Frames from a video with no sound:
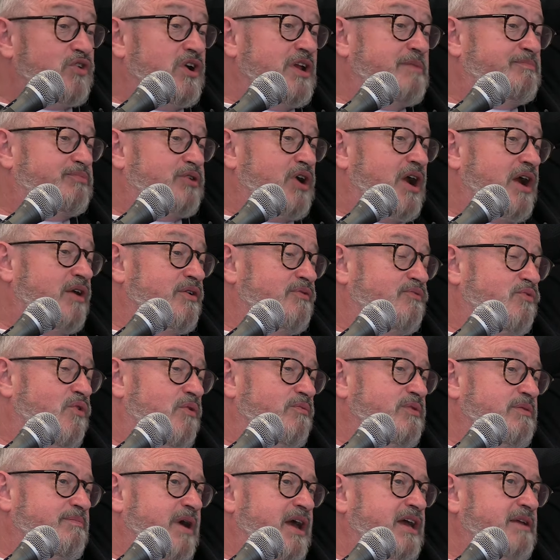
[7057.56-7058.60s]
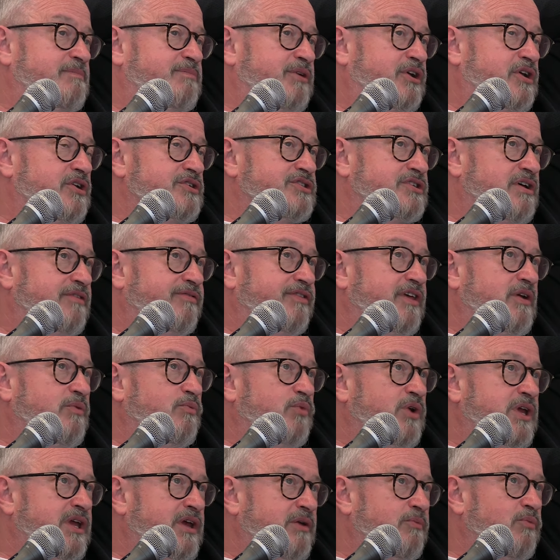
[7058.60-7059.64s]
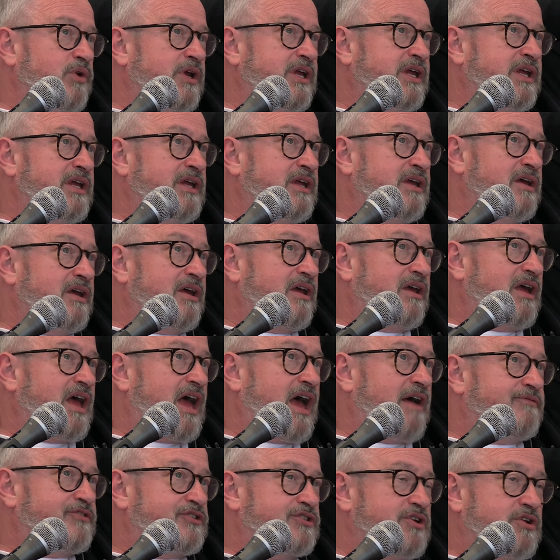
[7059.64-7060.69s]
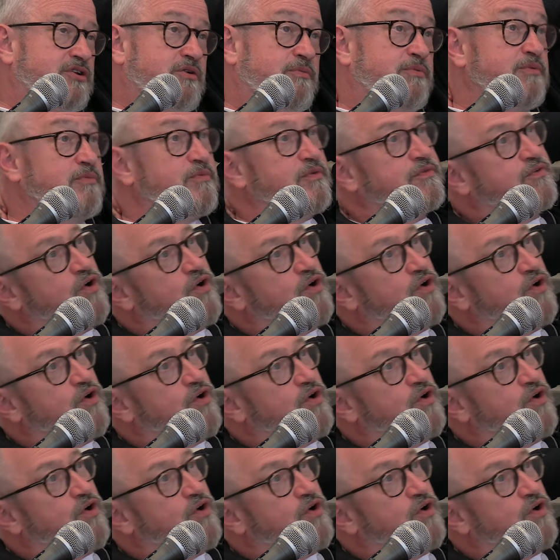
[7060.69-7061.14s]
I'm really proud of what we made because I think we, we, have such. I mean,